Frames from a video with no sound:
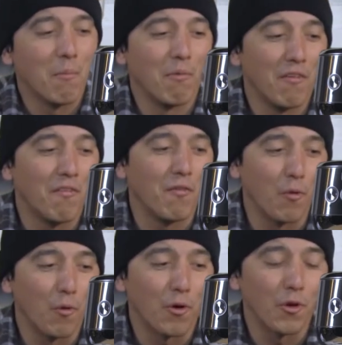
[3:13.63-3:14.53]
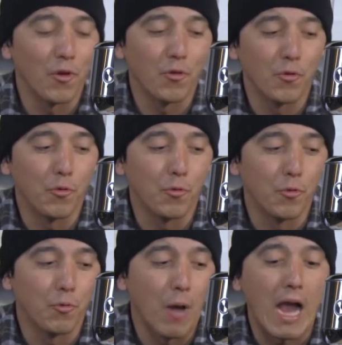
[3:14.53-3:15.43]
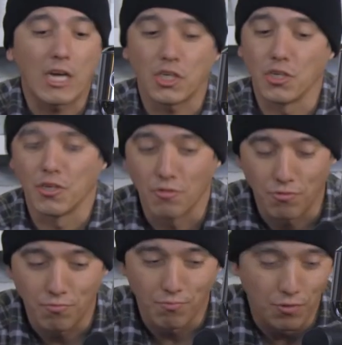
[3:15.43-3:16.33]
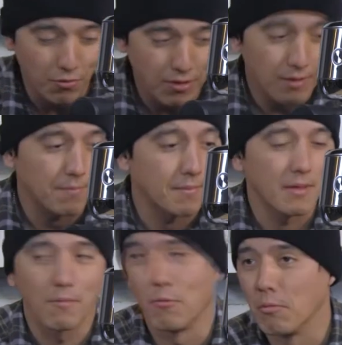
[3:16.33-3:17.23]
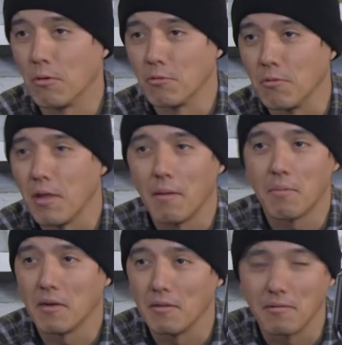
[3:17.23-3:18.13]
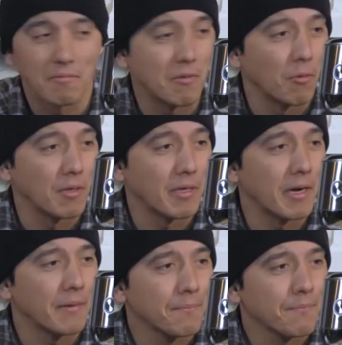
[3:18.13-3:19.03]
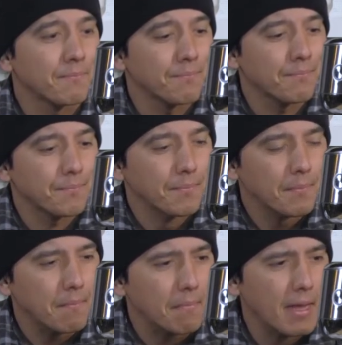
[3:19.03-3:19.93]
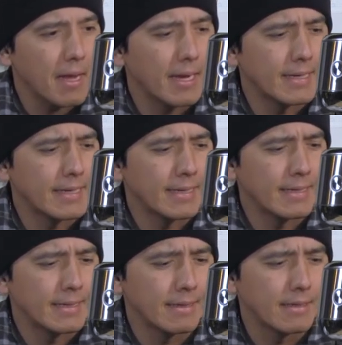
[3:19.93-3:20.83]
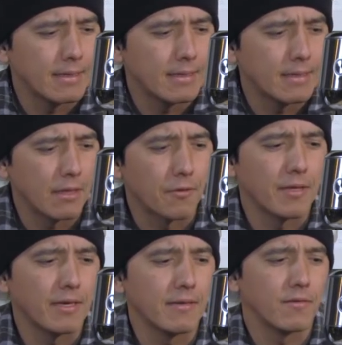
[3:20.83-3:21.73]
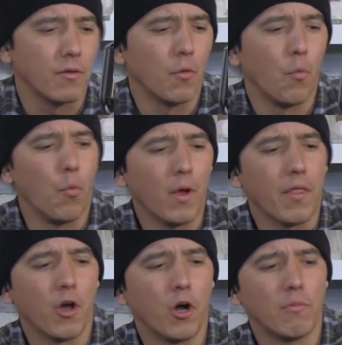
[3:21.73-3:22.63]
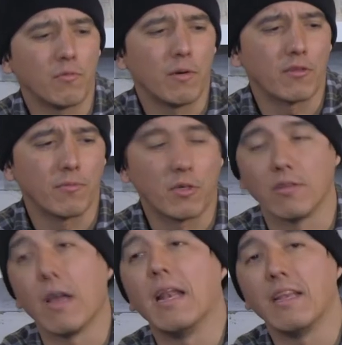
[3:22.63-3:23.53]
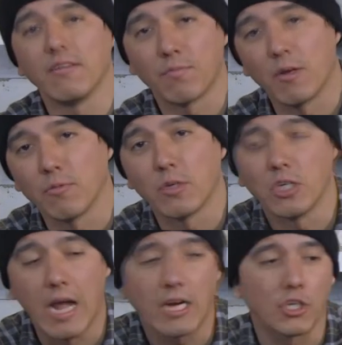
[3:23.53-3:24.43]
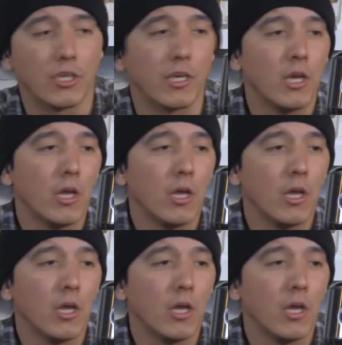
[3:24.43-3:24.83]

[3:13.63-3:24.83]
before you actually use it. We won't do that because don't really care. And the other thing is with home espresso machines, any espresso machine actually,